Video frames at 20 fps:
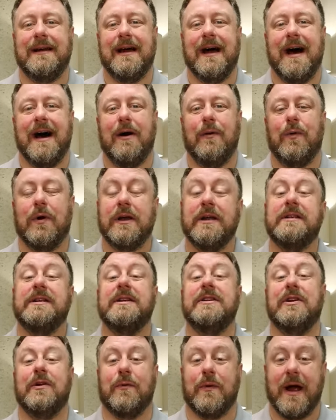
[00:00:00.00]
Uh, will
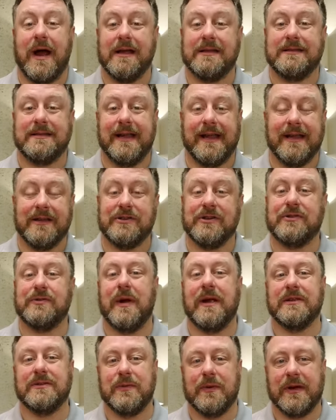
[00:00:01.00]
continue to rise. The interest
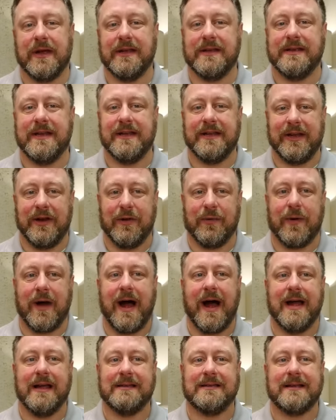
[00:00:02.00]
rates will continue to
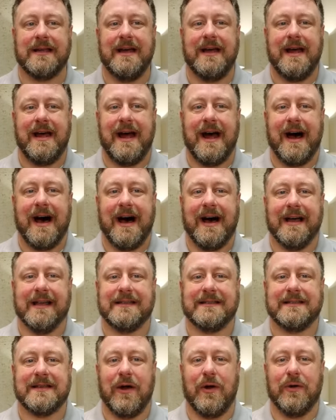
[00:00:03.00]
rise. Uh,
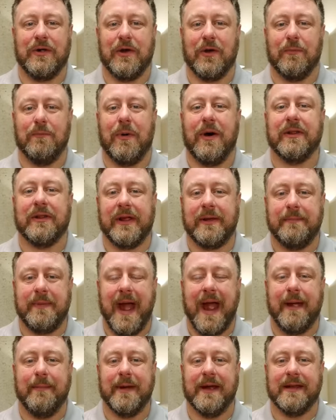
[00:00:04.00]
so your monthly
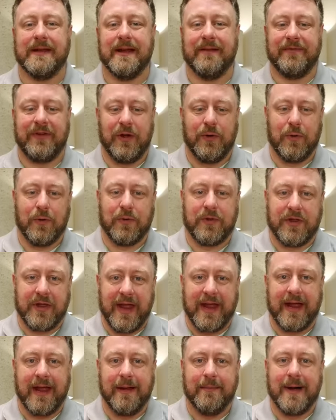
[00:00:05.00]
payment, if you're
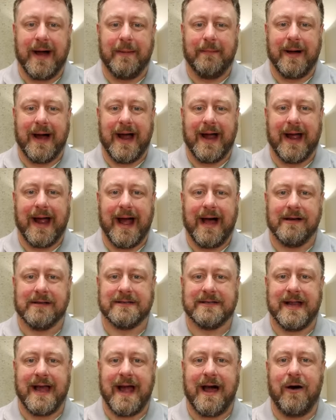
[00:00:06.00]
thinking about buying a
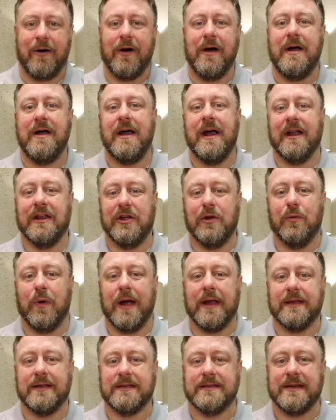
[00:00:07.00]
house now and you
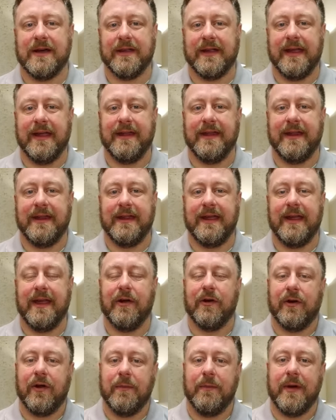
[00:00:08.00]
wait until the end of the
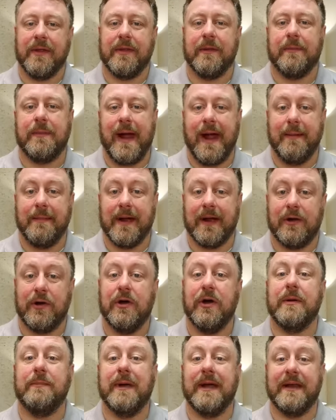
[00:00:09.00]
year, your monthly payment
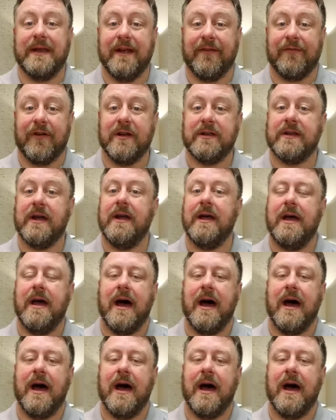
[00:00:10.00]
could be different.